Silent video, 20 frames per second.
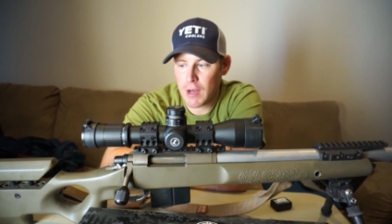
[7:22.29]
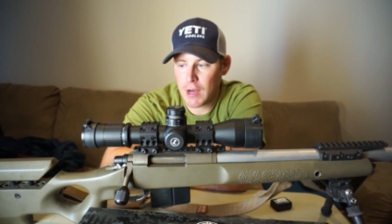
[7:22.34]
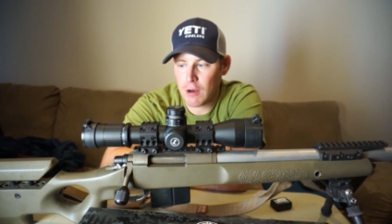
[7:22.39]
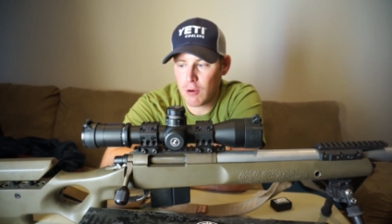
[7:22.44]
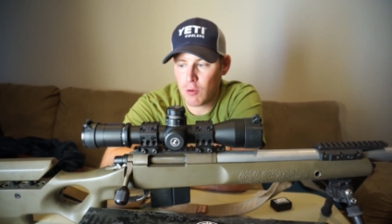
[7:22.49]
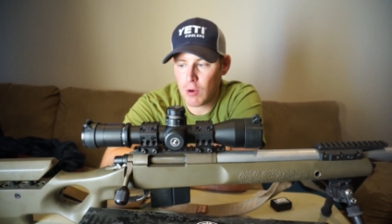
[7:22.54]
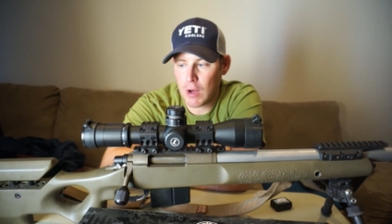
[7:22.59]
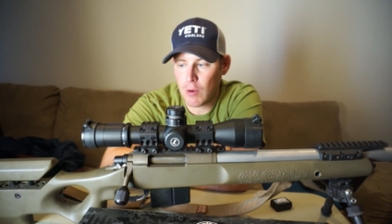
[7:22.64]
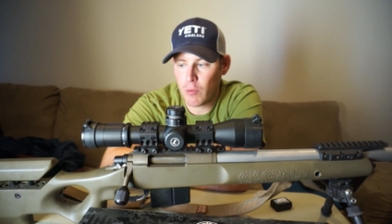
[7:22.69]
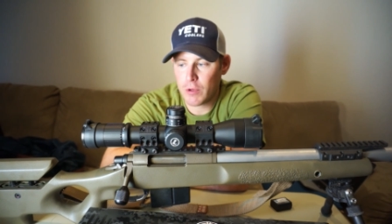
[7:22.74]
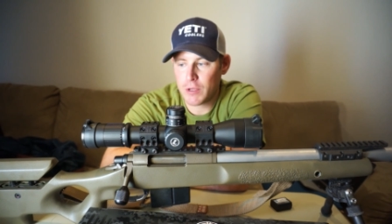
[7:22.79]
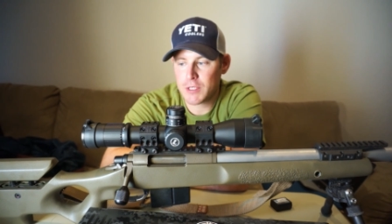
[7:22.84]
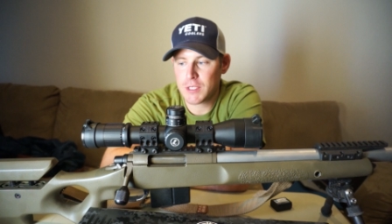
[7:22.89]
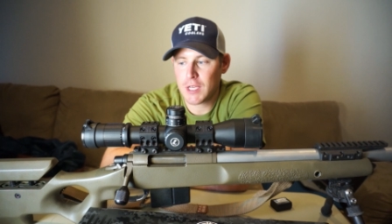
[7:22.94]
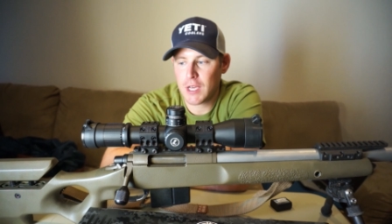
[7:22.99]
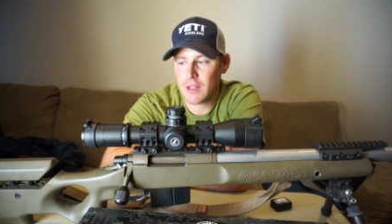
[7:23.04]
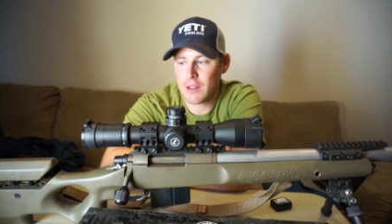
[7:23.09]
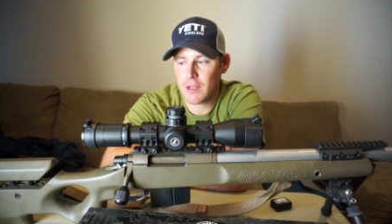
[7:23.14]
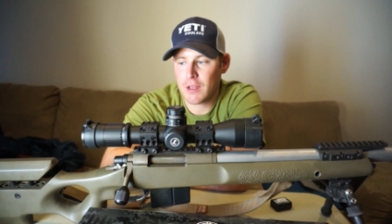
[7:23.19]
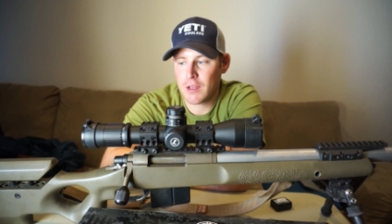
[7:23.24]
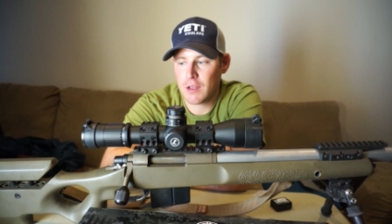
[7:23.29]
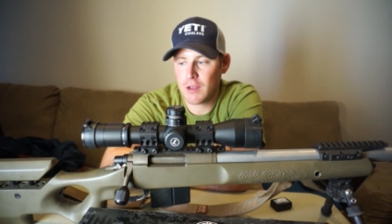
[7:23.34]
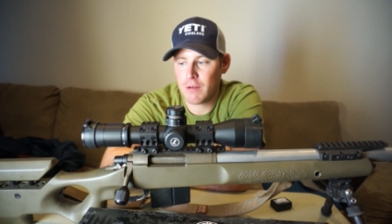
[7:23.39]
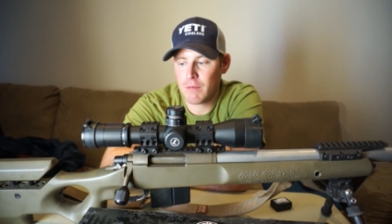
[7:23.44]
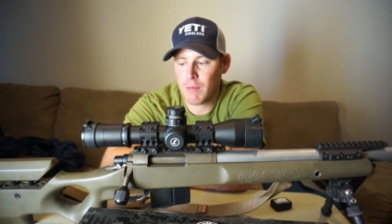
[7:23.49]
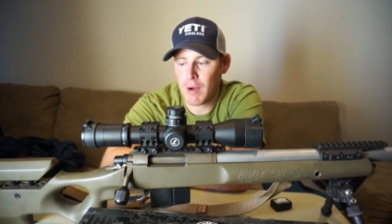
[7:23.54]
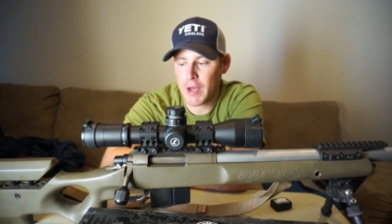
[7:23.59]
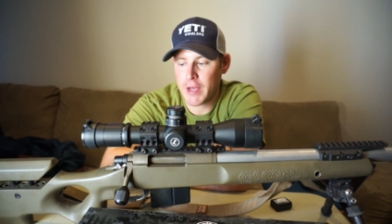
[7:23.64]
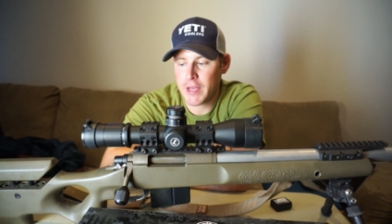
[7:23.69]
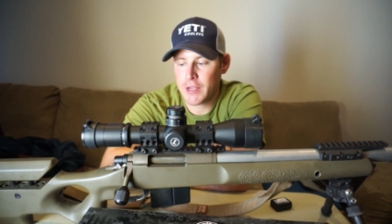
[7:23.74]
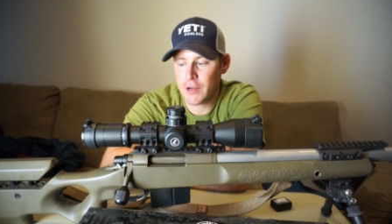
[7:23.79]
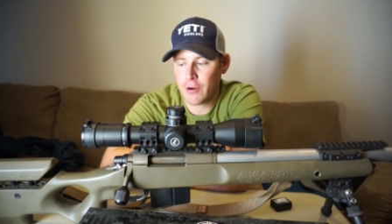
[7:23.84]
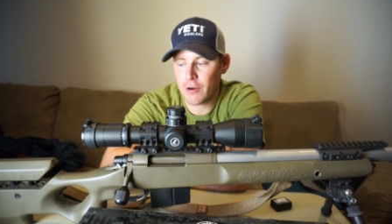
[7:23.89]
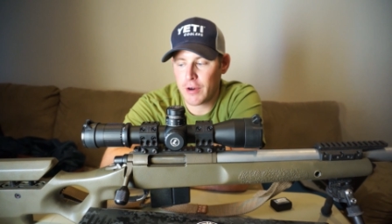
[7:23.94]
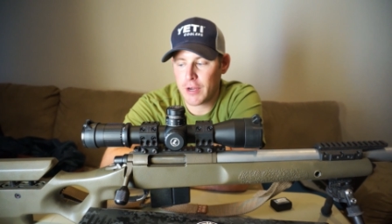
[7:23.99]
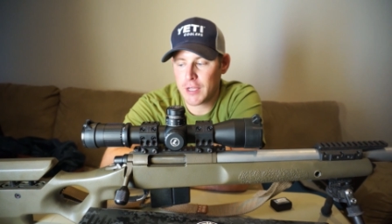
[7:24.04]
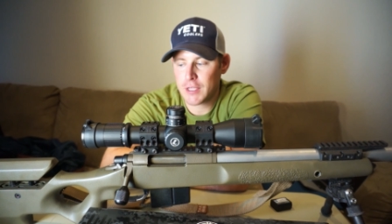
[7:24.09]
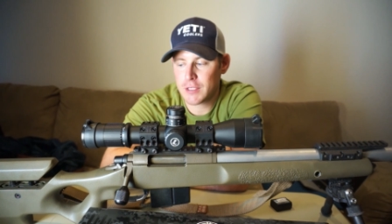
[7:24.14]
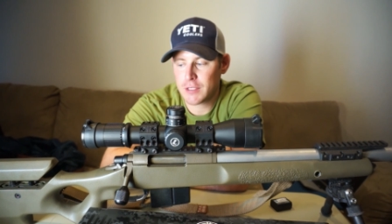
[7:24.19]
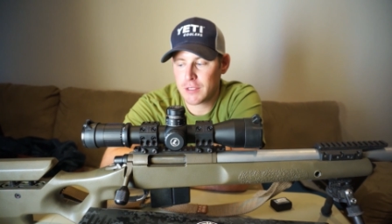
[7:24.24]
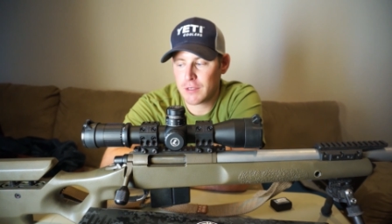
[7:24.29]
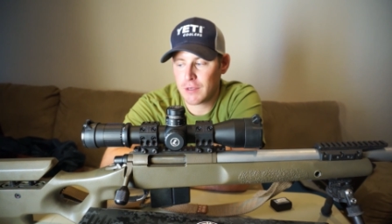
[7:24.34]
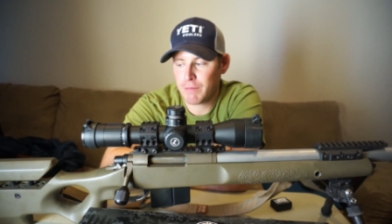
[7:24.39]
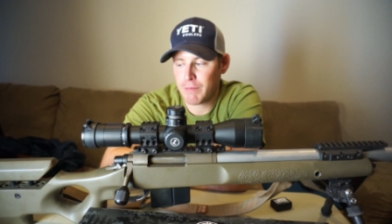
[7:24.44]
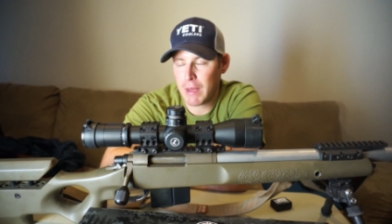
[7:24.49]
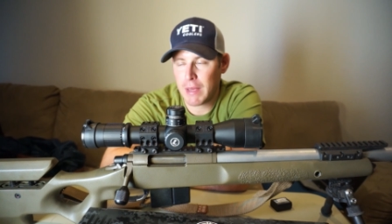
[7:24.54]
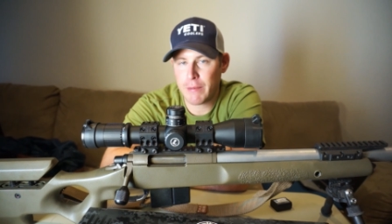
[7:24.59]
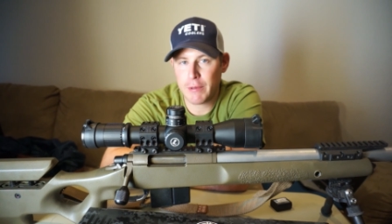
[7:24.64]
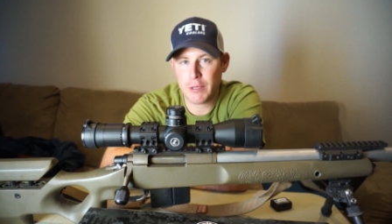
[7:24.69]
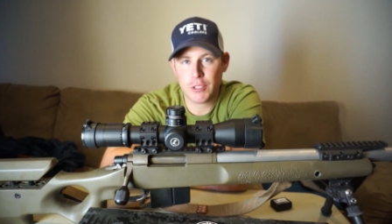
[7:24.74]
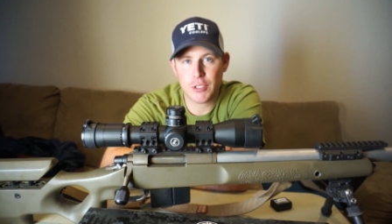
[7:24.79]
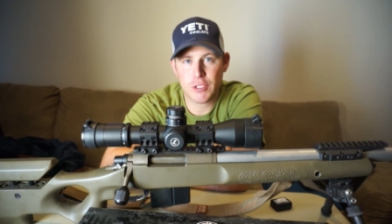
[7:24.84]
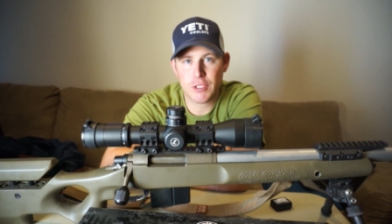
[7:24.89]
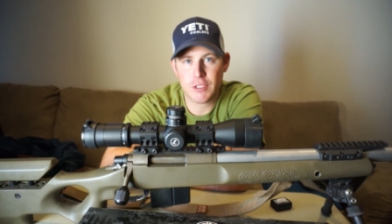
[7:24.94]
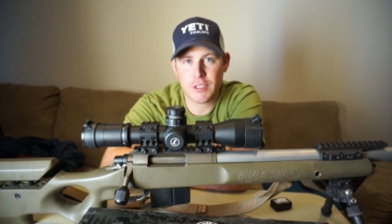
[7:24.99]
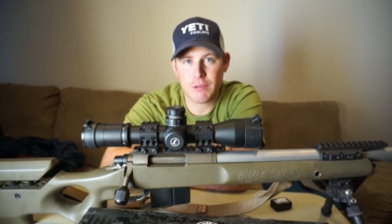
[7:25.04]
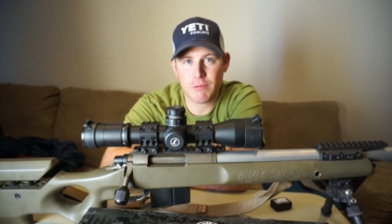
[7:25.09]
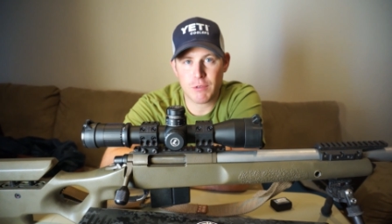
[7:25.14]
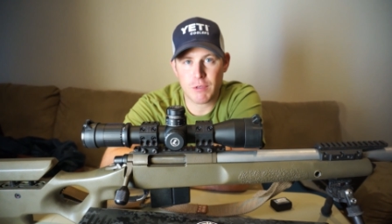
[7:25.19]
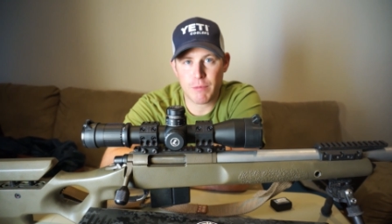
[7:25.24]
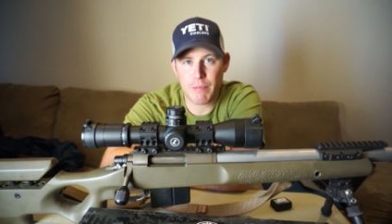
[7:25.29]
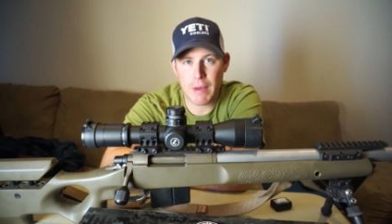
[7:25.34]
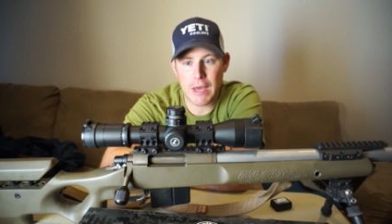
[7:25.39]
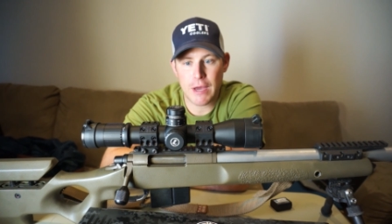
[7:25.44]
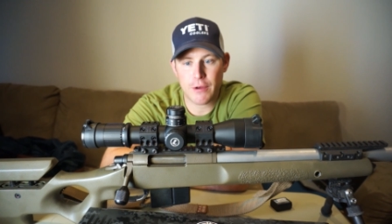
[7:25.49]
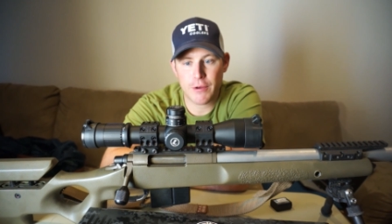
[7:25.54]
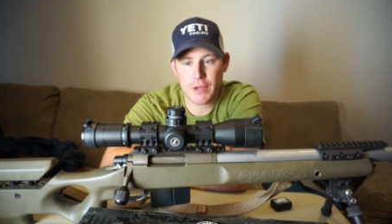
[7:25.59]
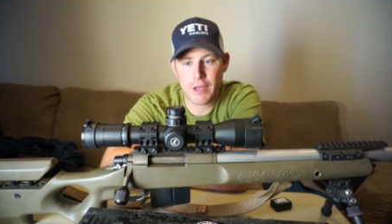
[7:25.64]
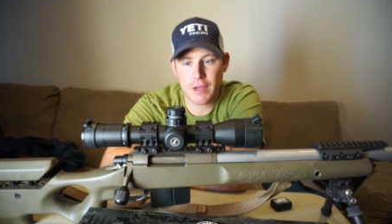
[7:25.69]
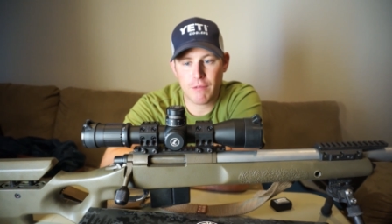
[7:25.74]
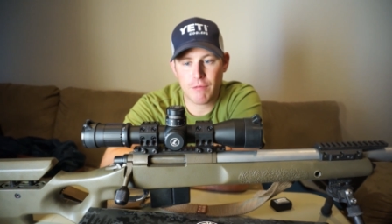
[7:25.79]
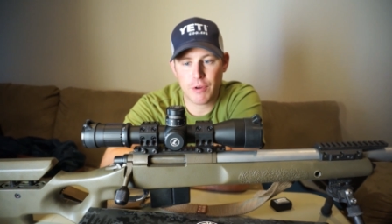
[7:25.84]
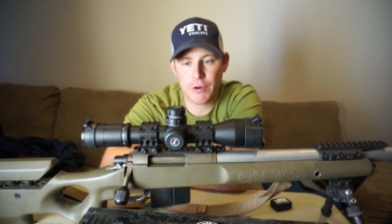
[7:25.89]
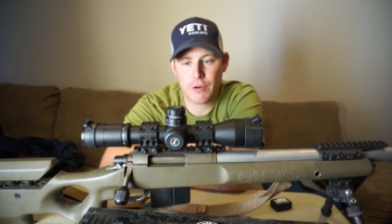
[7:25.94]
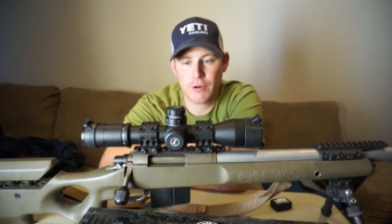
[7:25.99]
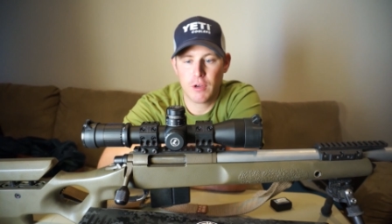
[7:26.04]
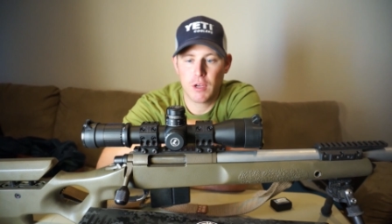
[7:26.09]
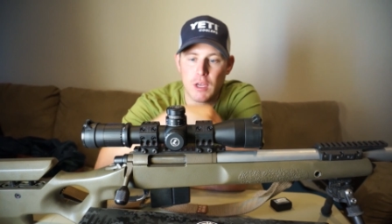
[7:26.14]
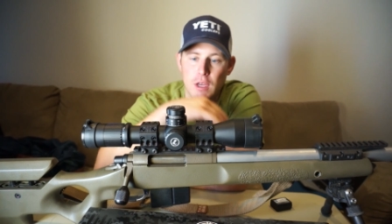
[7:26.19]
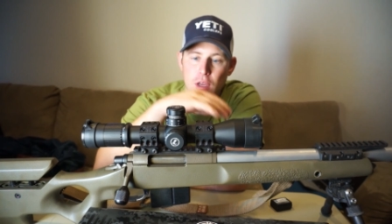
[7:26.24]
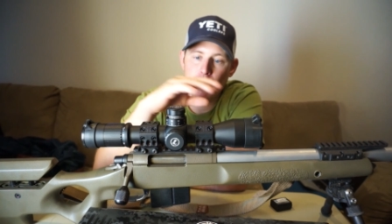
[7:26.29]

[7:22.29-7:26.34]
I will say that my ERS, maybe it's just because it was a pound heavier,